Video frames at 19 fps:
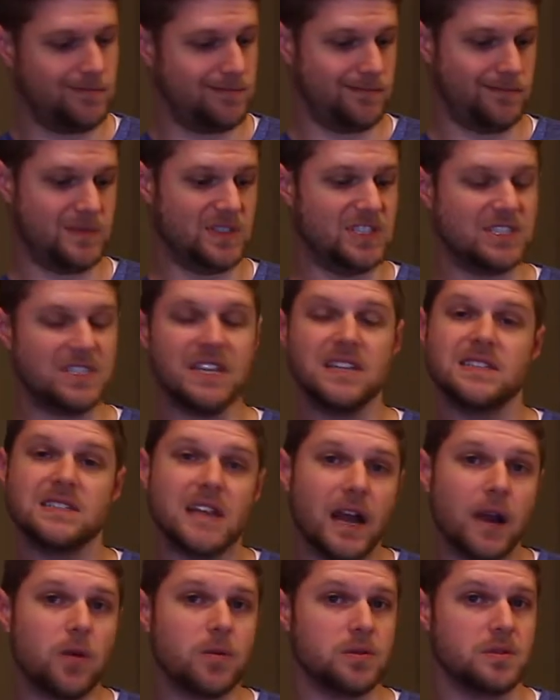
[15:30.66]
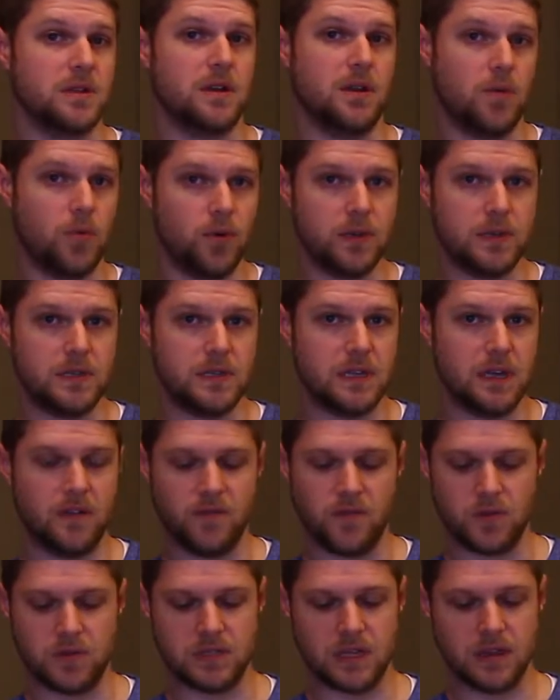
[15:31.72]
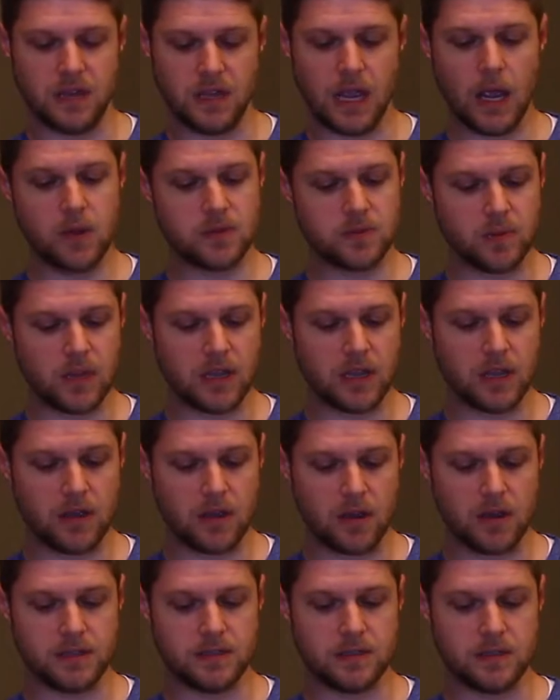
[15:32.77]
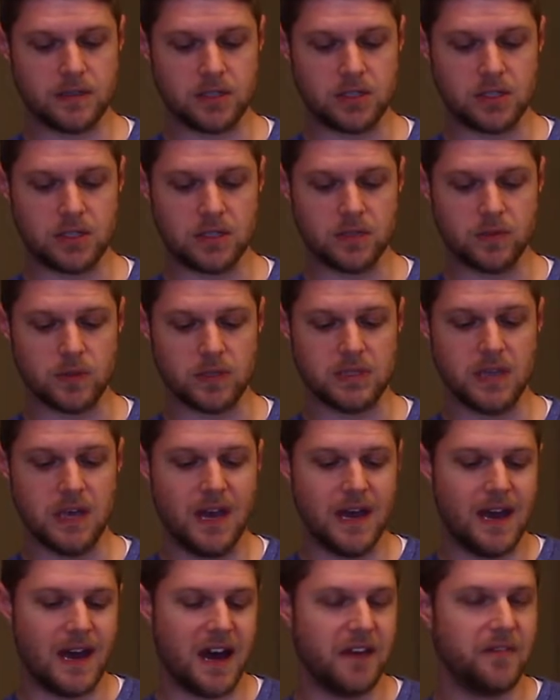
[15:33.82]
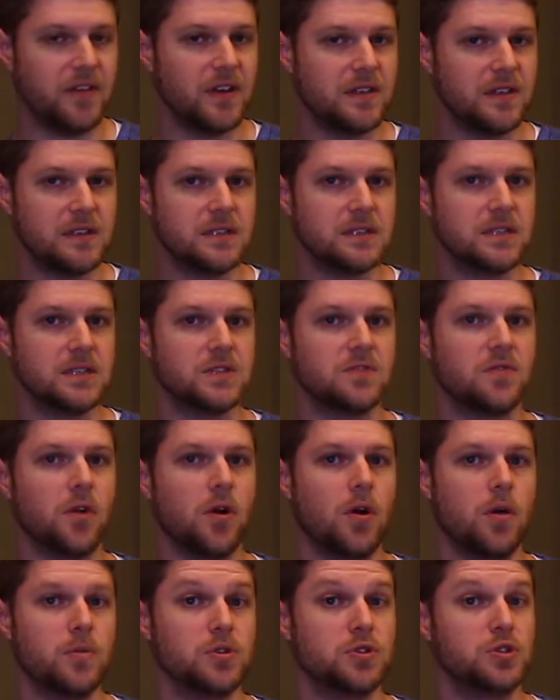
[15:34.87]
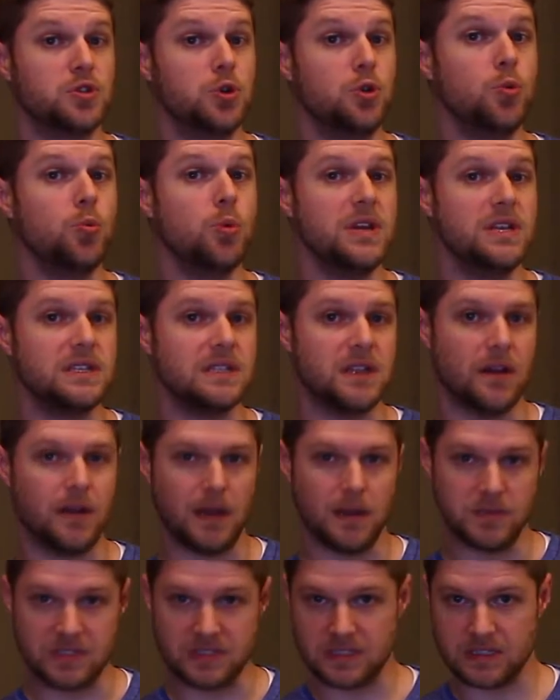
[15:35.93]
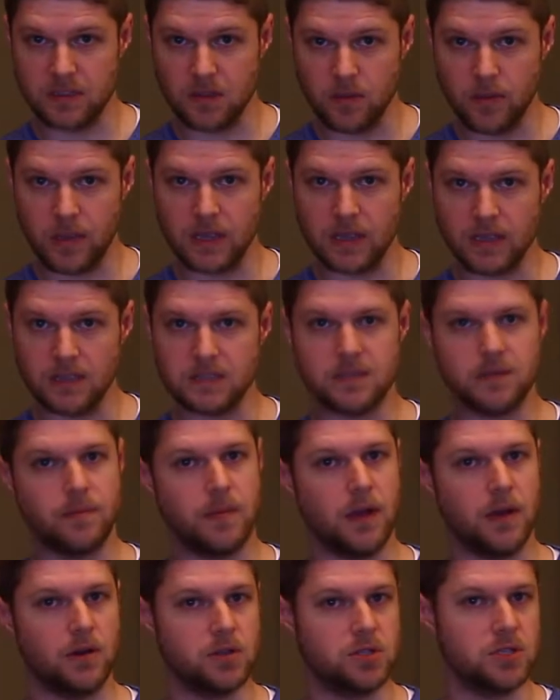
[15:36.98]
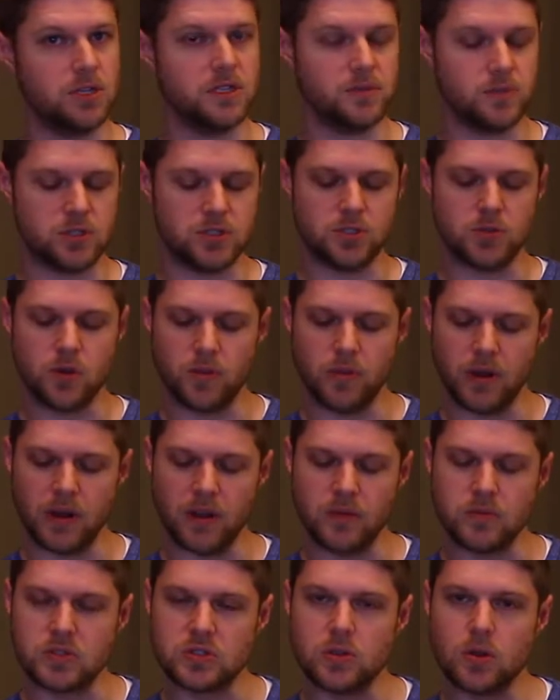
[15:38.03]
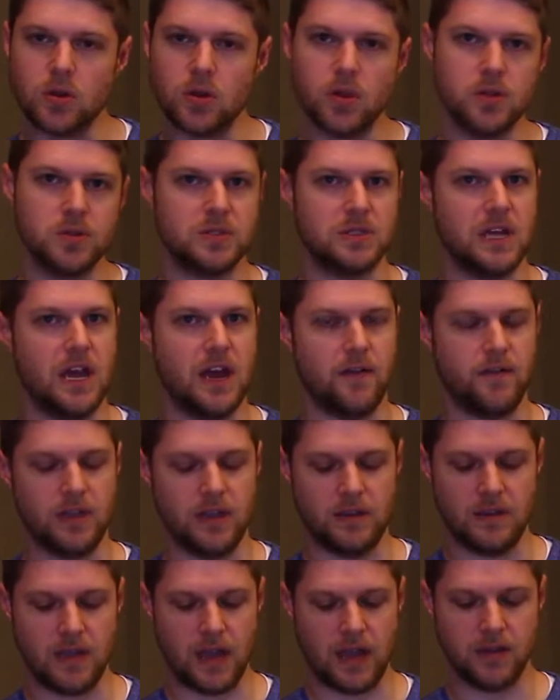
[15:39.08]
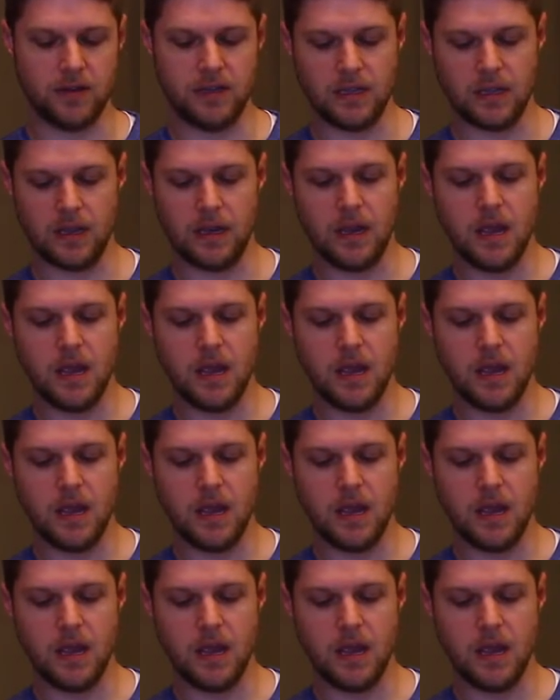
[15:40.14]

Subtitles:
6 hours that I wore these headphones, I think I was making constant adjustments. I've had these things for almost 2 weeks now, and I'm still making some minor adjustments to it, but I'm so close to having it dialed in.